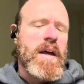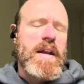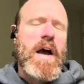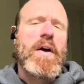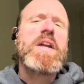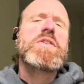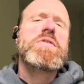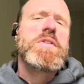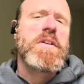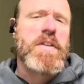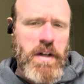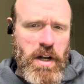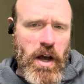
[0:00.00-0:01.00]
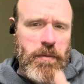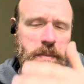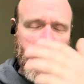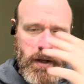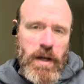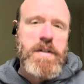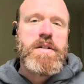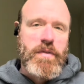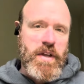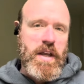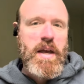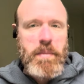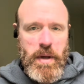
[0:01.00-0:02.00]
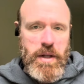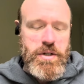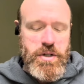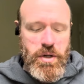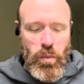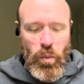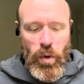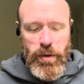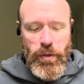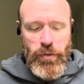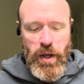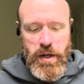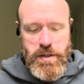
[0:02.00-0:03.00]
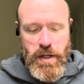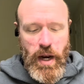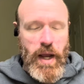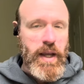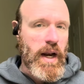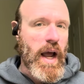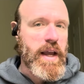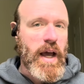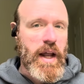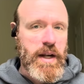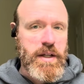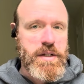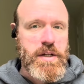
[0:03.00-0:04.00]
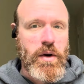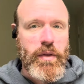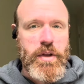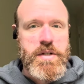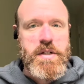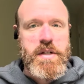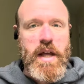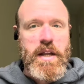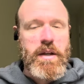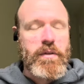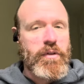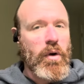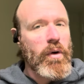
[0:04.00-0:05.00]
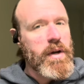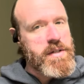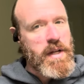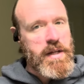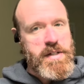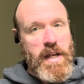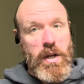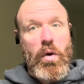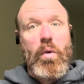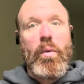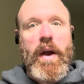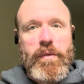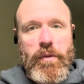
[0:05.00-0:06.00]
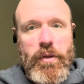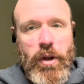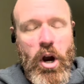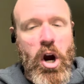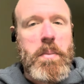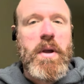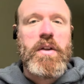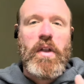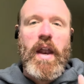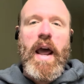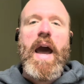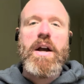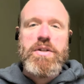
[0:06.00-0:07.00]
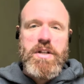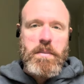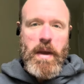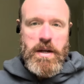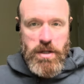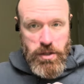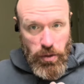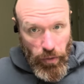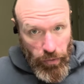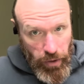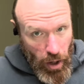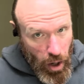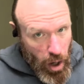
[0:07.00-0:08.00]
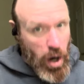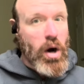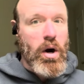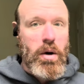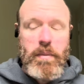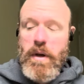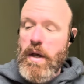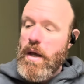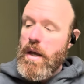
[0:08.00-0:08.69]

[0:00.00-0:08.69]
Now, interestingly enough, because of the image, one of the things that, again, I kind of consider on this is that Fiore is not saying go right for the arm, because that actually makes it so that the arm